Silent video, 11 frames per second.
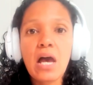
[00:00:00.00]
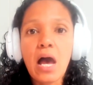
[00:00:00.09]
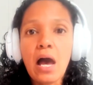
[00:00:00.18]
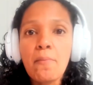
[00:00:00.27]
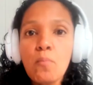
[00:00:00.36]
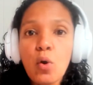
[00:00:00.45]

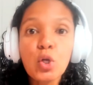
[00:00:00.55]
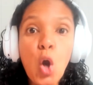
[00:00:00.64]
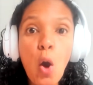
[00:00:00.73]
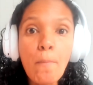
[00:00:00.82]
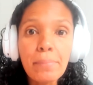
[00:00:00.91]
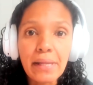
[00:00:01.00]
a more
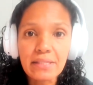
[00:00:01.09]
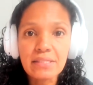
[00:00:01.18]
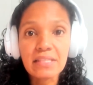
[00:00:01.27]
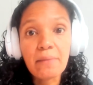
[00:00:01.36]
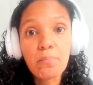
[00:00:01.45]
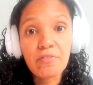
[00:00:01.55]
complex
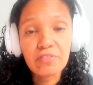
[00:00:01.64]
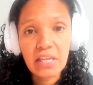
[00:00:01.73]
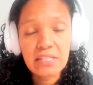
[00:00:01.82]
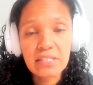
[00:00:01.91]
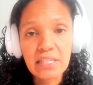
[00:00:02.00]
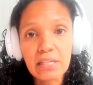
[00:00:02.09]
type of
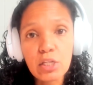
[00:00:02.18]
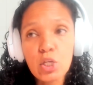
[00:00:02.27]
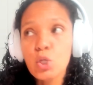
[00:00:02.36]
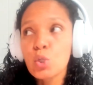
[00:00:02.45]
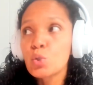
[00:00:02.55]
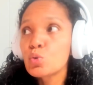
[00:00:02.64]
testing
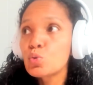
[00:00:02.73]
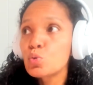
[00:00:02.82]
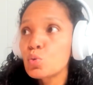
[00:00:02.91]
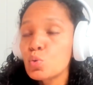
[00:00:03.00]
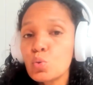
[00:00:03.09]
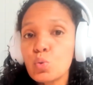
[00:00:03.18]

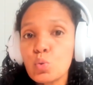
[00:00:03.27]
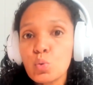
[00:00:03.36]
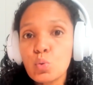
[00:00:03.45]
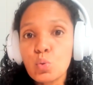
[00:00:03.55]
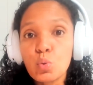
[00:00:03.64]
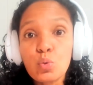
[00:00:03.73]

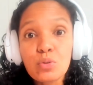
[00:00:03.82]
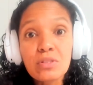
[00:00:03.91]
to